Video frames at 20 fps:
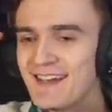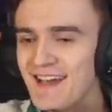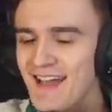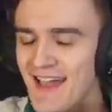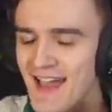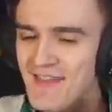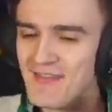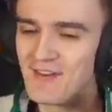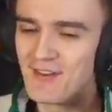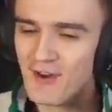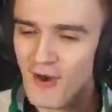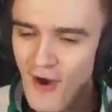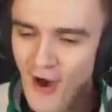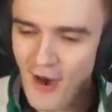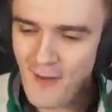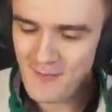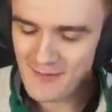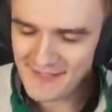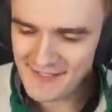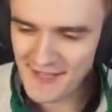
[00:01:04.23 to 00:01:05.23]
And the
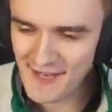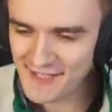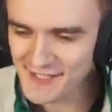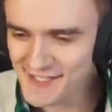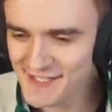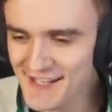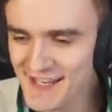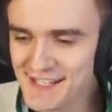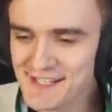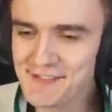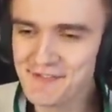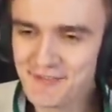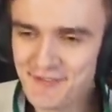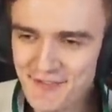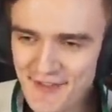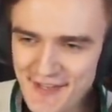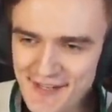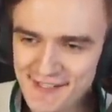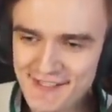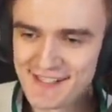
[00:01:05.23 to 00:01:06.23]
competition is
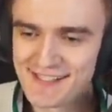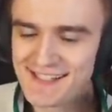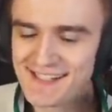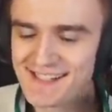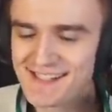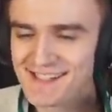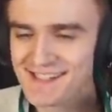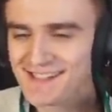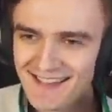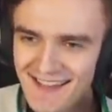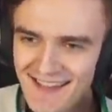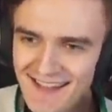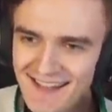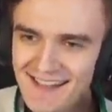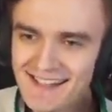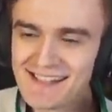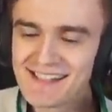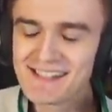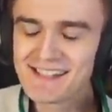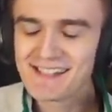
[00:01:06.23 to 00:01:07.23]
fierce. It
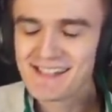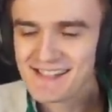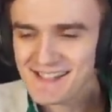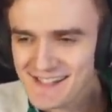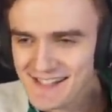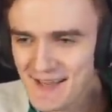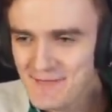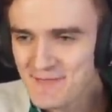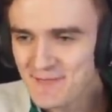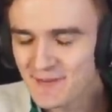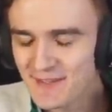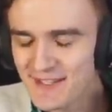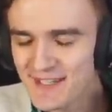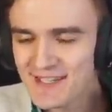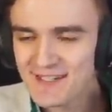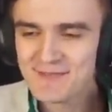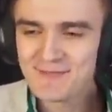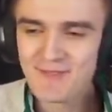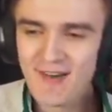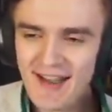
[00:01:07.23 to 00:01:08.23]
is
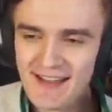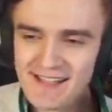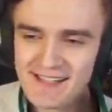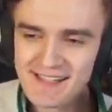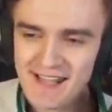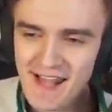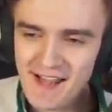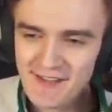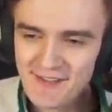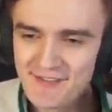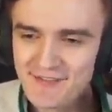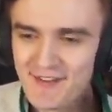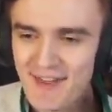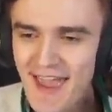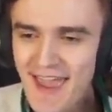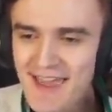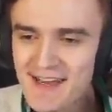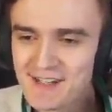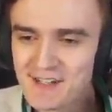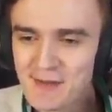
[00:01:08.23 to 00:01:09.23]
simply myself,
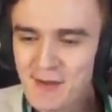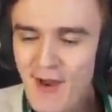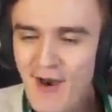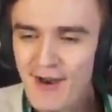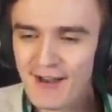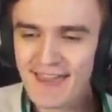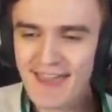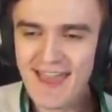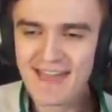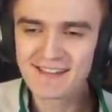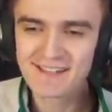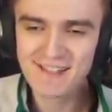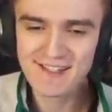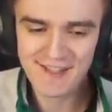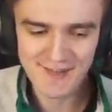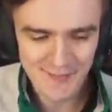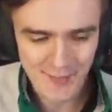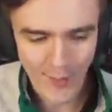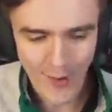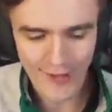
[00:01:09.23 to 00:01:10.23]
Atrioc, and
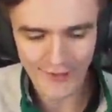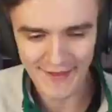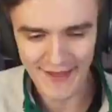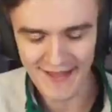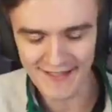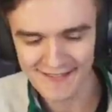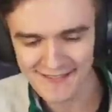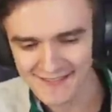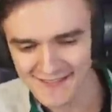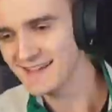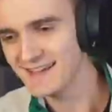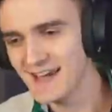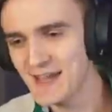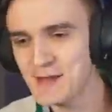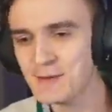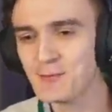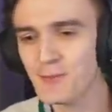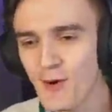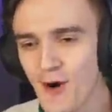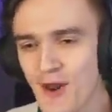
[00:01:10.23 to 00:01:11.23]
Smallant.
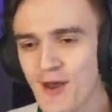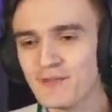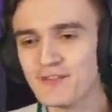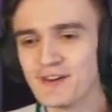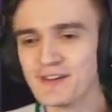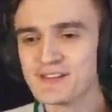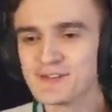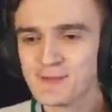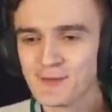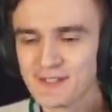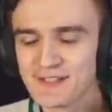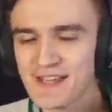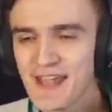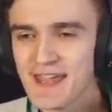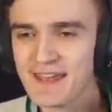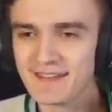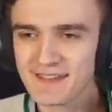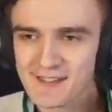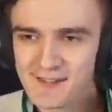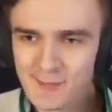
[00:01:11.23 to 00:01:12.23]
And one of us will
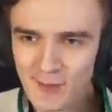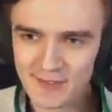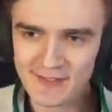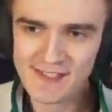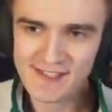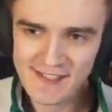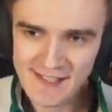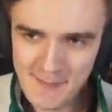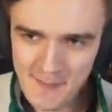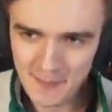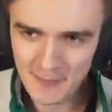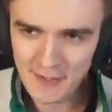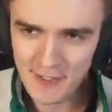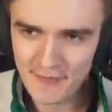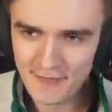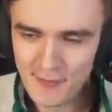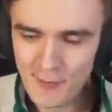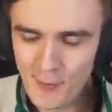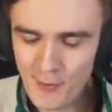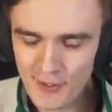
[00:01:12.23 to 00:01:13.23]
take this one. Simply,
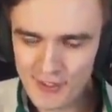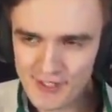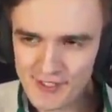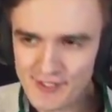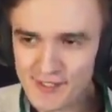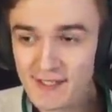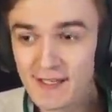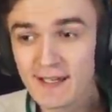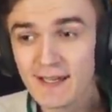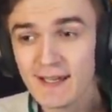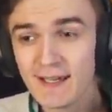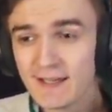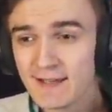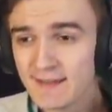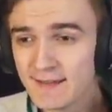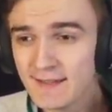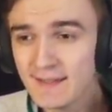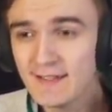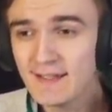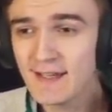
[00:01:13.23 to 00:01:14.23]
of course,
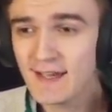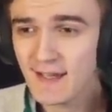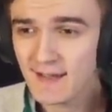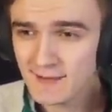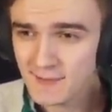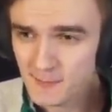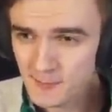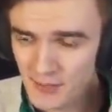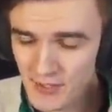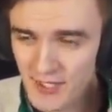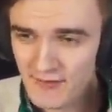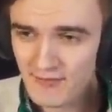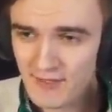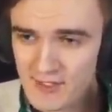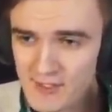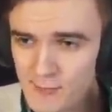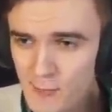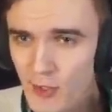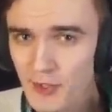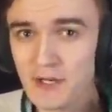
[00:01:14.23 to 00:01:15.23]
the
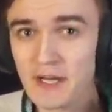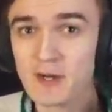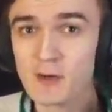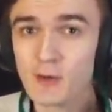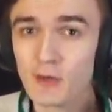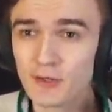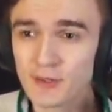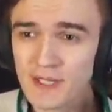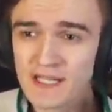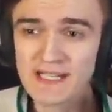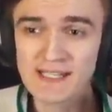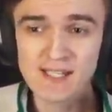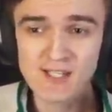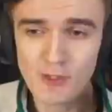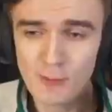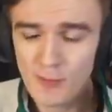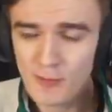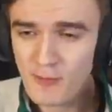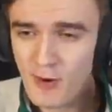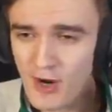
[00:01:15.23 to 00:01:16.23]
previous world record holder in
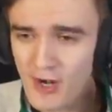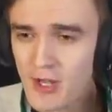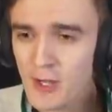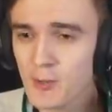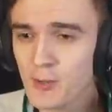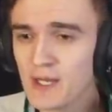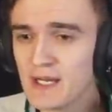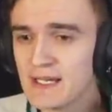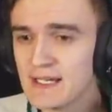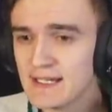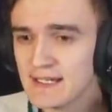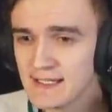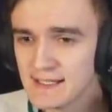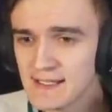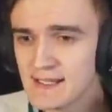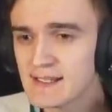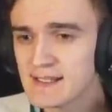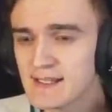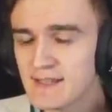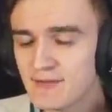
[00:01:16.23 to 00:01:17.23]
Super Mario
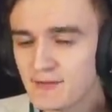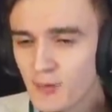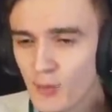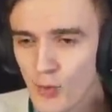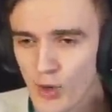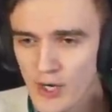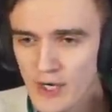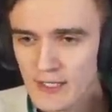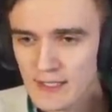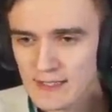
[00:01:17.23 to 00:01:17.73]
64.